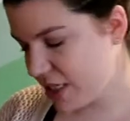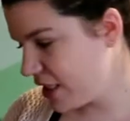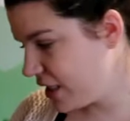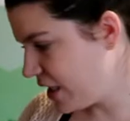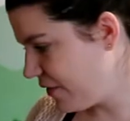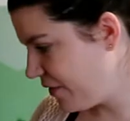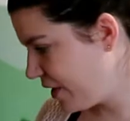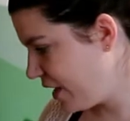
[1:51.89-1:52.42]

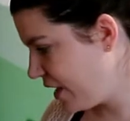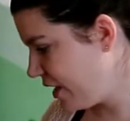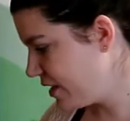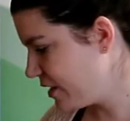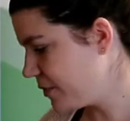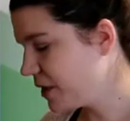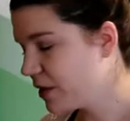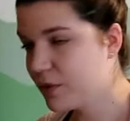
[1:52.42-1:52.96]
significant,
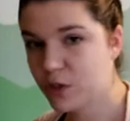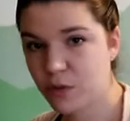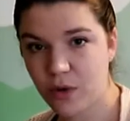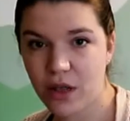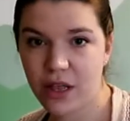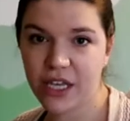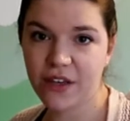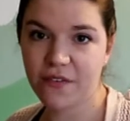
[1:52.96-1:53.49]
something we should
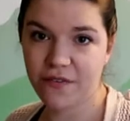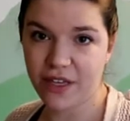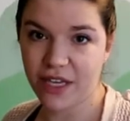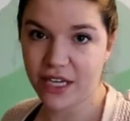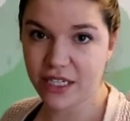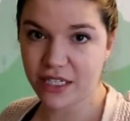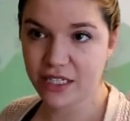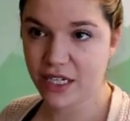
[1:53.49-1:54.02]
probably get
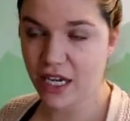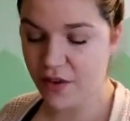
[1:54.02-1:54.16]
fixed.